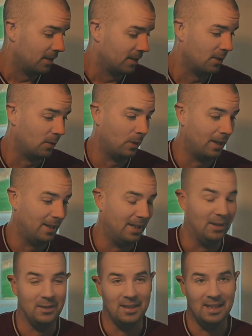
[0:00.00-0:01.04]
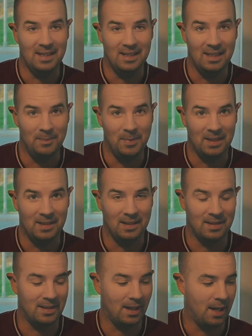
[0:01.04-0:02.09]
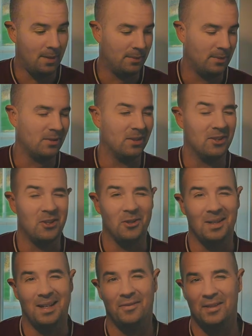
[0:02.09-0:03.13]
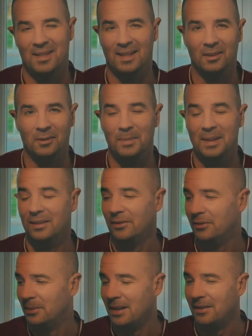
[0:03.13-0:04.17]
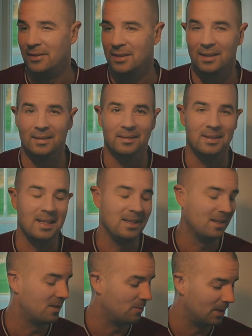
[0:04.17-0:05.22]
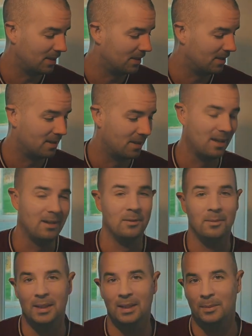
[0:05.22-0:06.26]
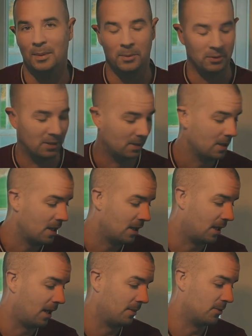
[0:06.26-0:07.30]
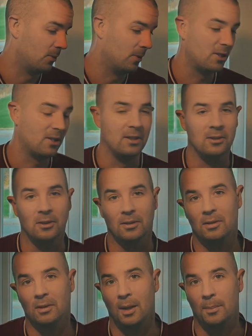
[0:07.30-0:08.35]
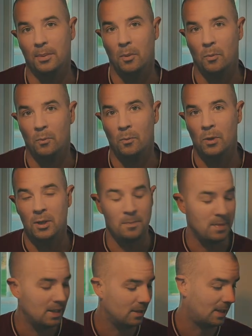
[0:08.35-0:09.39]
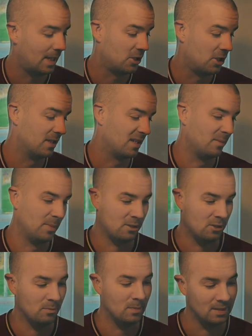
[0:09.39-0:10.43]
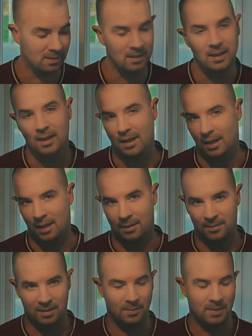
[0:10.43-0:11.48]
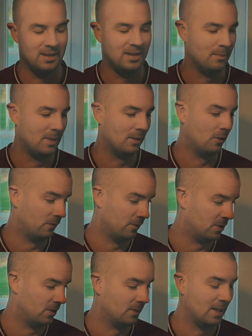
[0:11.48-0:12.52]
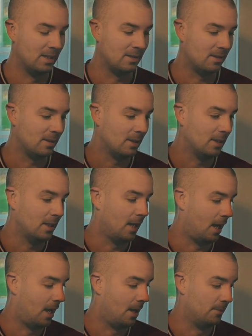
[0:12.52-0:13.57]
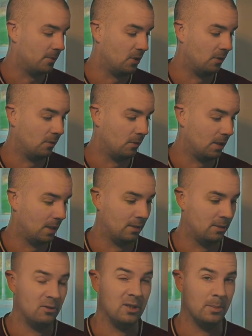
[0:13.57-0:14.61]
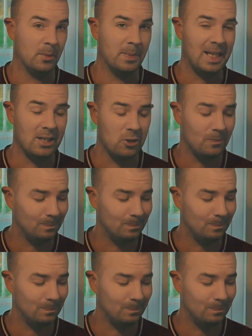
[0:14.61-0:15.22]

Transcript: So what I eat on a day-to-day basis. I'm not going to show you every single meal for every single day this week because that would be a little bit boring. So we're just going to cook up one meal. Actually, it's going to be 2 meals. It's going to be the same meal over 2 days. So I'll do a double batch.